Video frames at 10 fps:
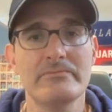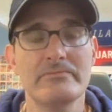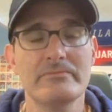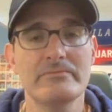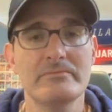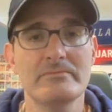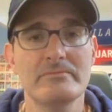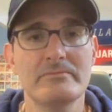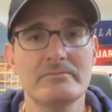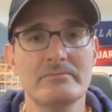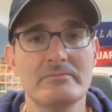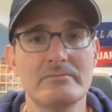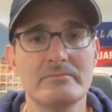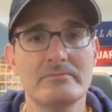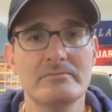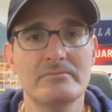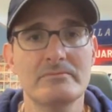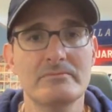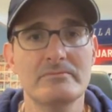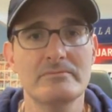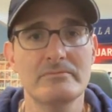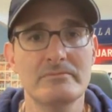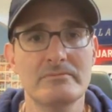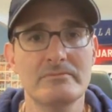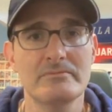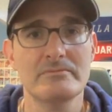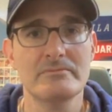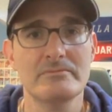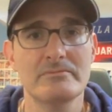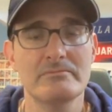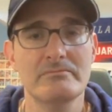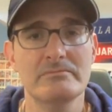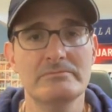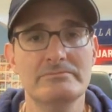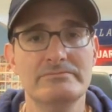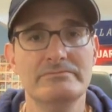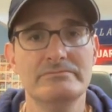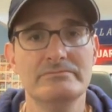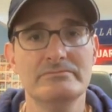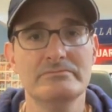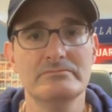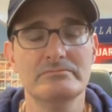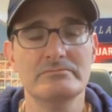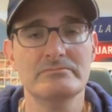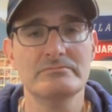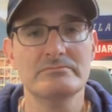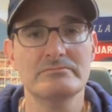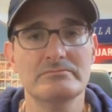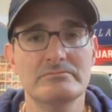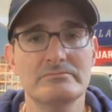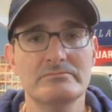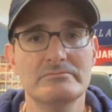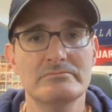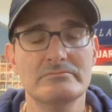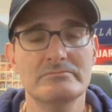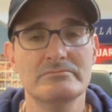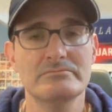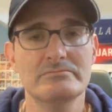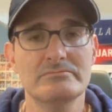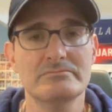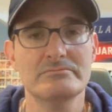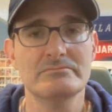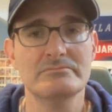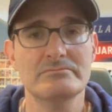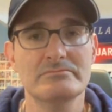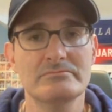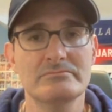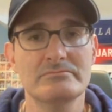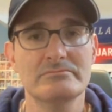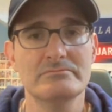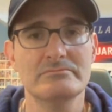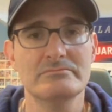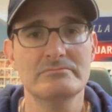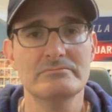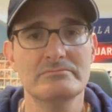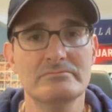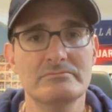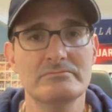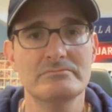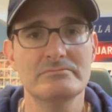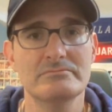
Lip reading: No words are spoken by the person on screen.